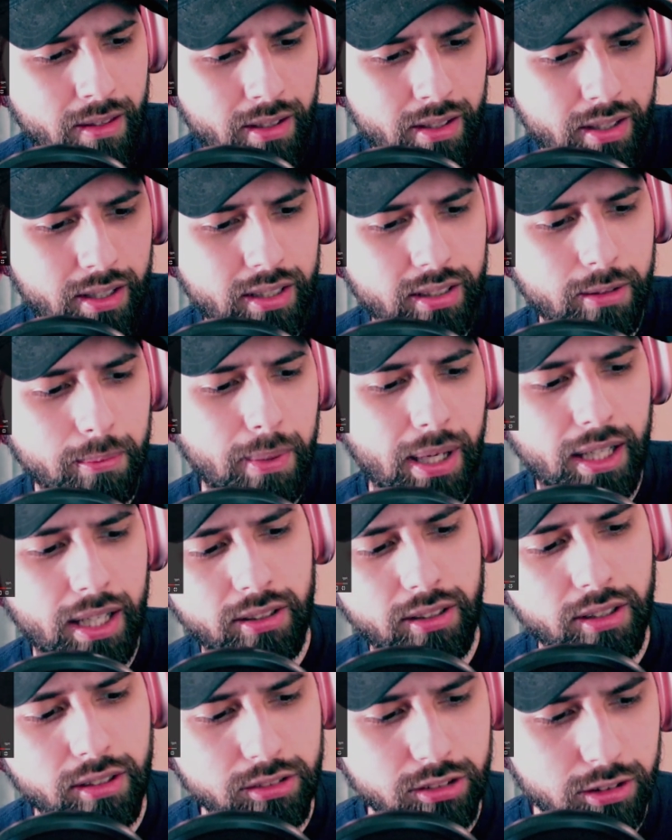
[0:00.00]
in the
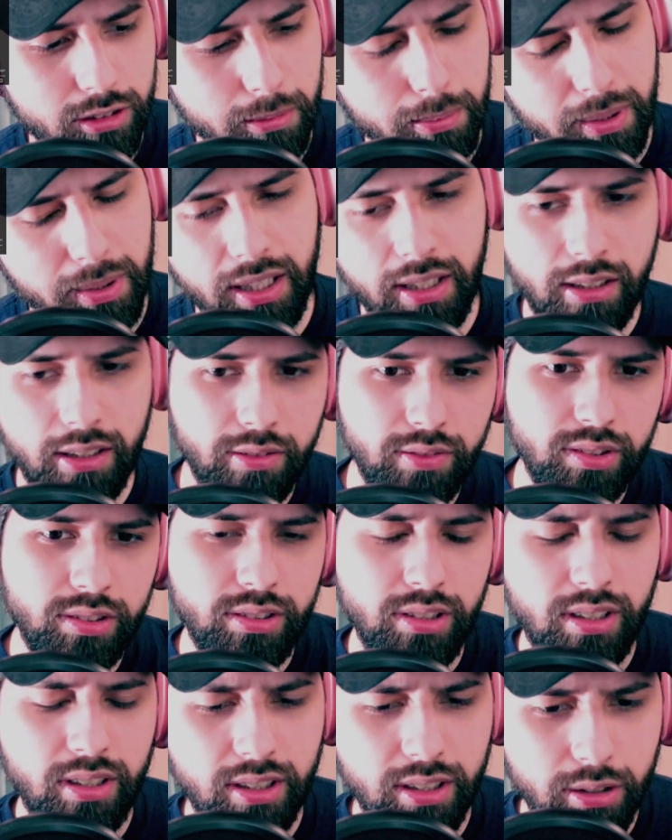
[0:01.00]
background to the beginning of a
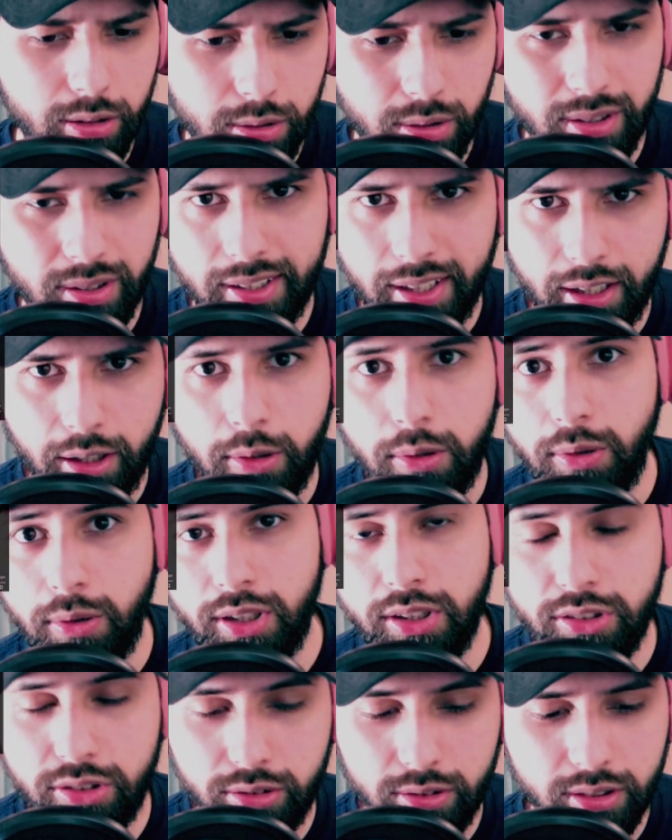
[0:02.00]
song, or in like
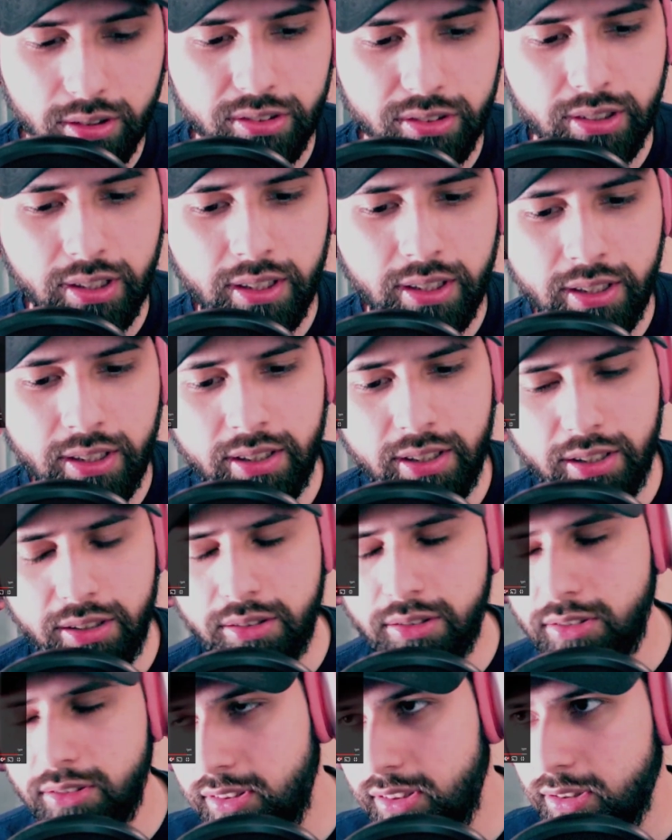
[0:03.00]
orchestras they
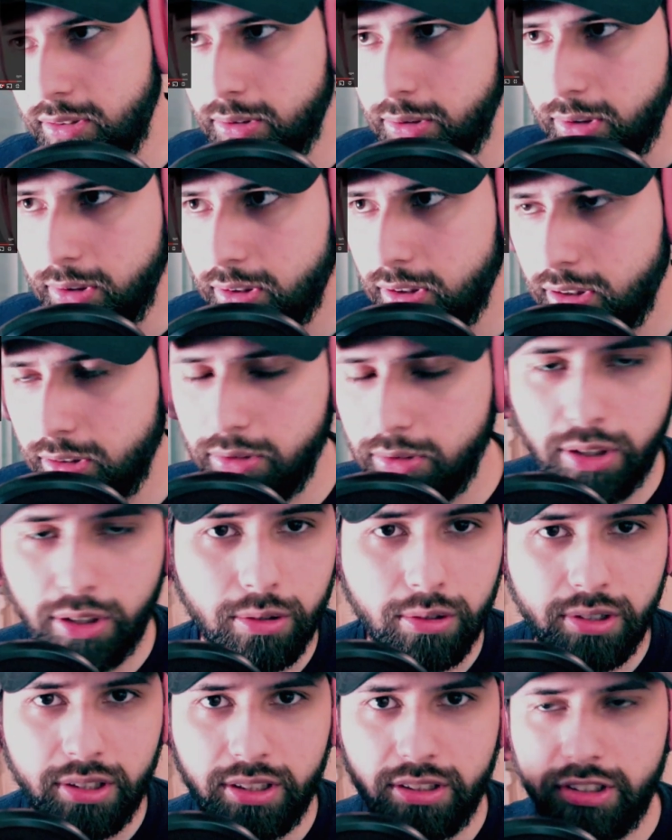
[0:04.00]
use or a
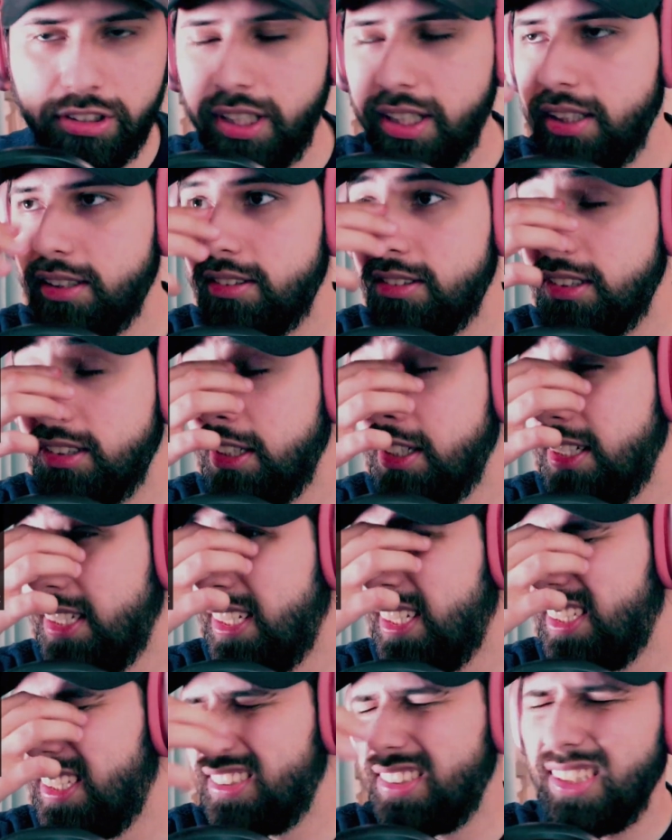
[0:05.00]
Gregorian chants.
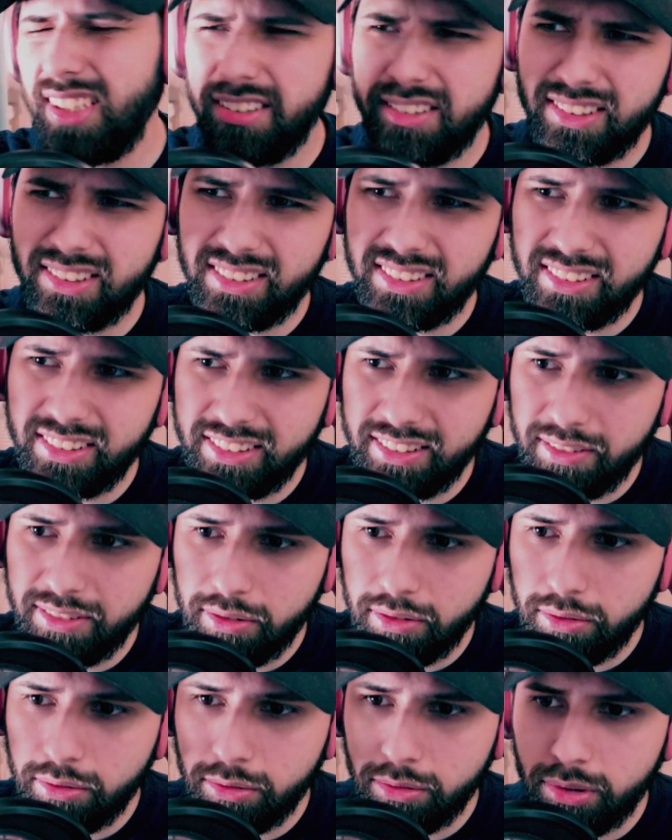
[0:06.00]
So that's
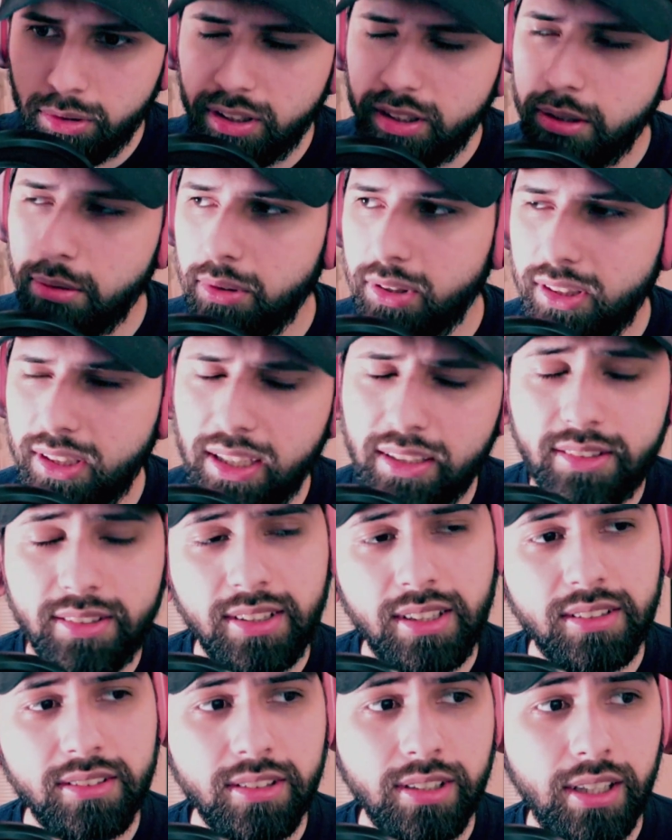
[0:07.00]
really what that
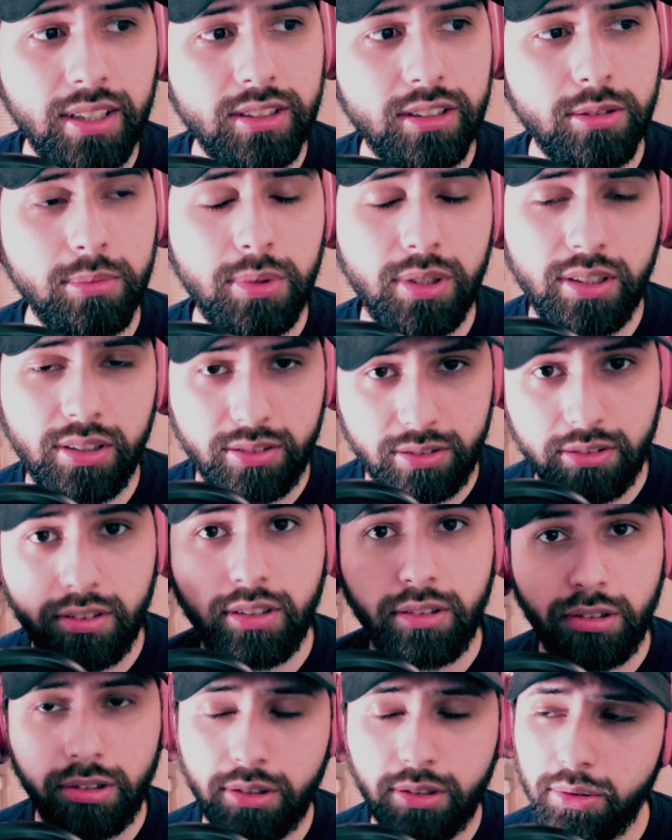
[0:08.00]
sounds like to me, is
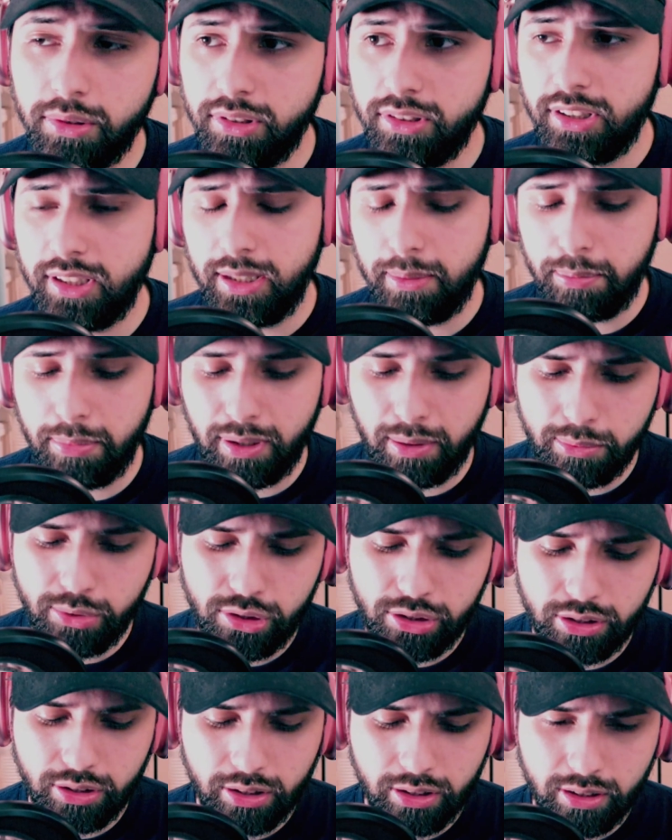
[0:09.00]
Gregorian chant, but I'm
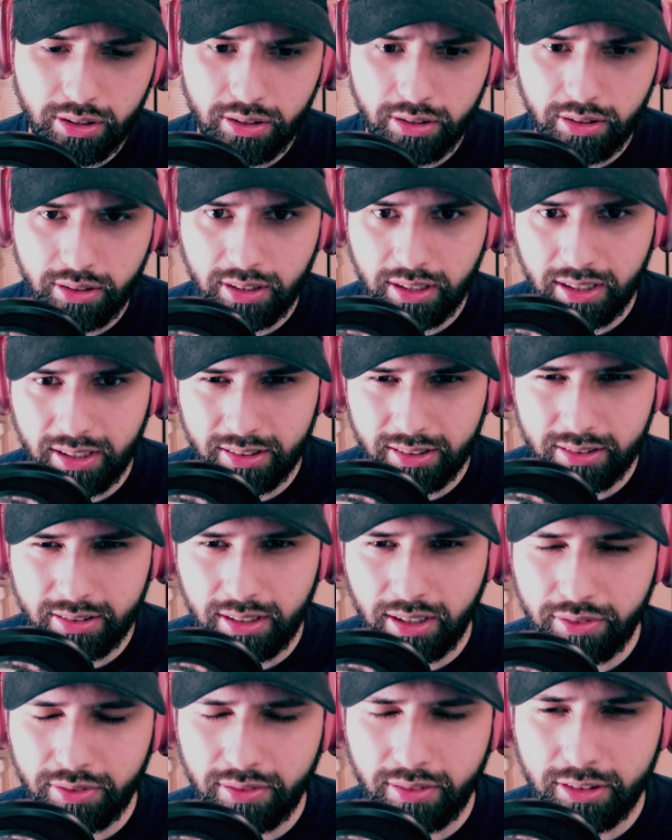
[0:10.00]
sure that it's
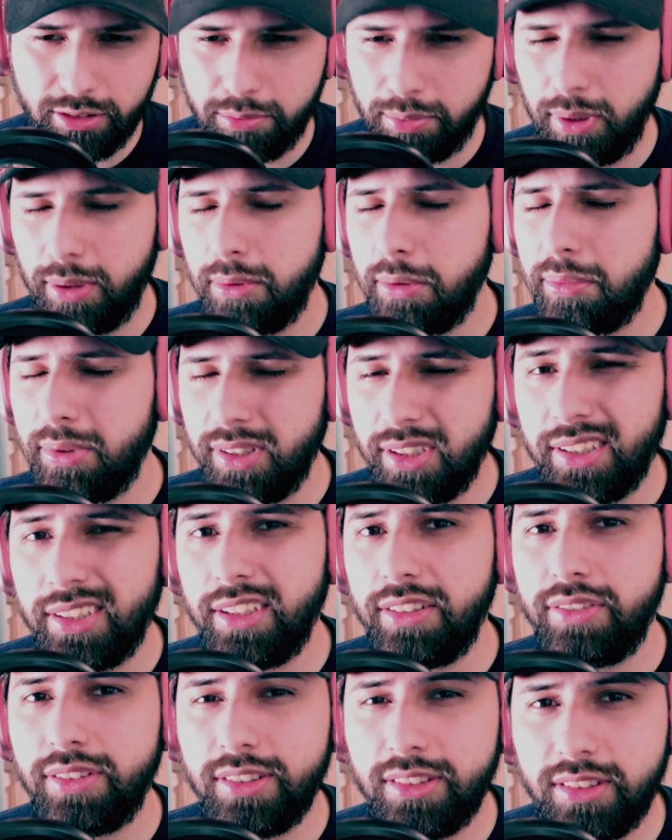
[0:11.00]
def it's probably a
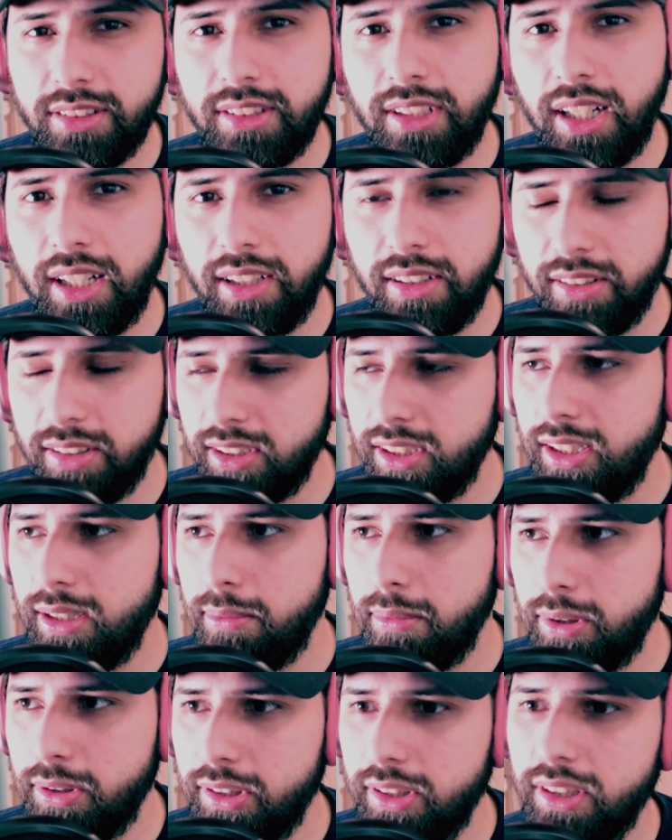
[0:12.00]
different style in
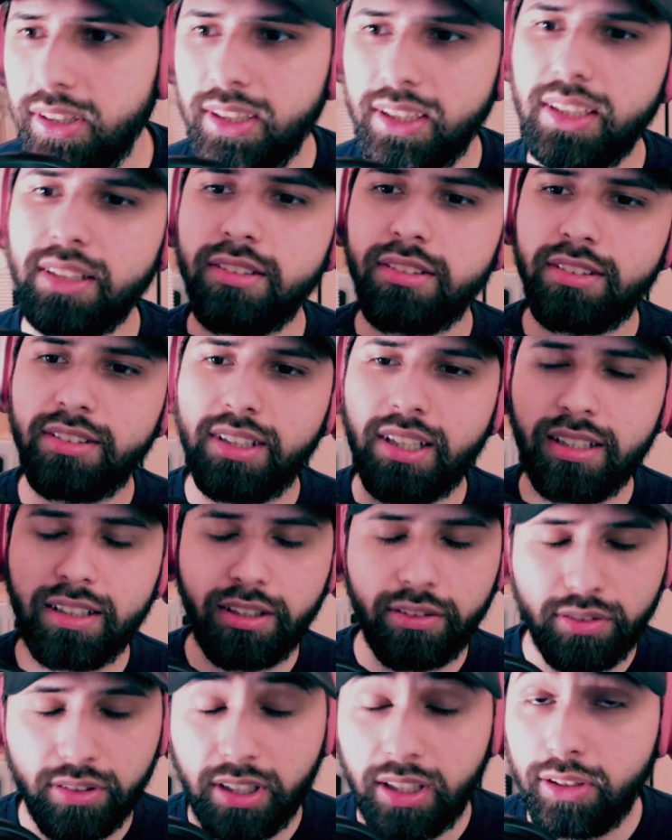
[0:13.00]
Cambodia, like it's got
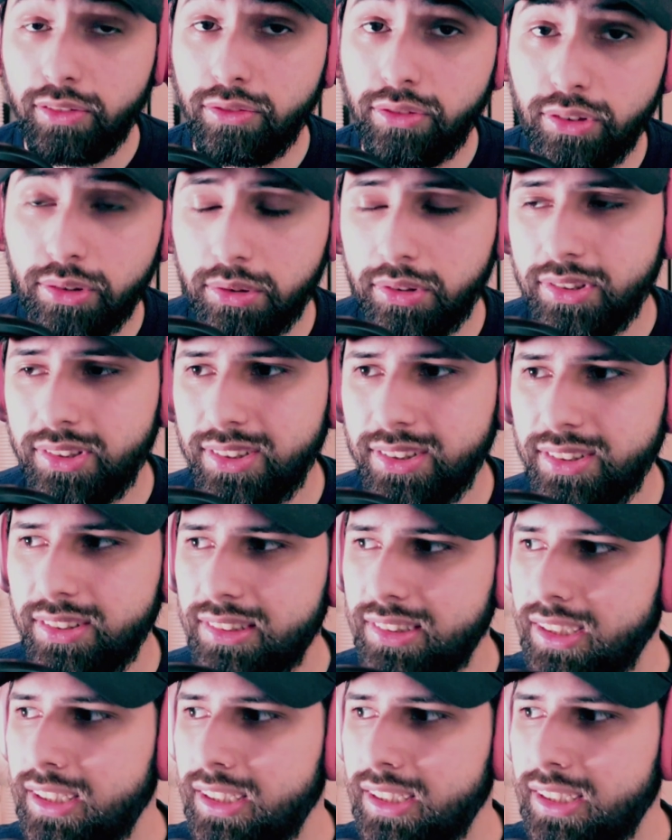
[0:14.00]
different influences,